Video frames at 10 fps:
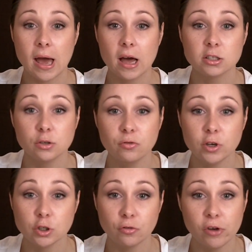how to
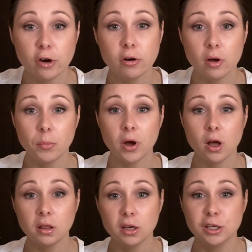fix your fingernail
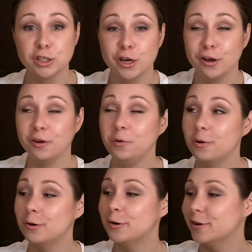polish
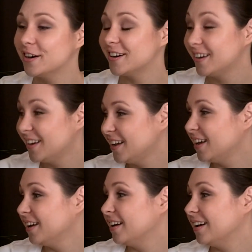or
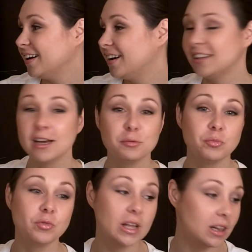uh, that
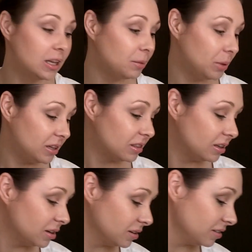that lippy
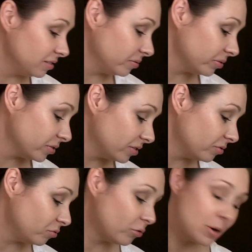thing
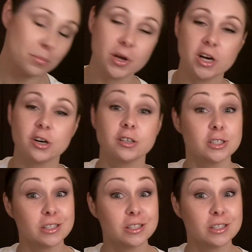from butter.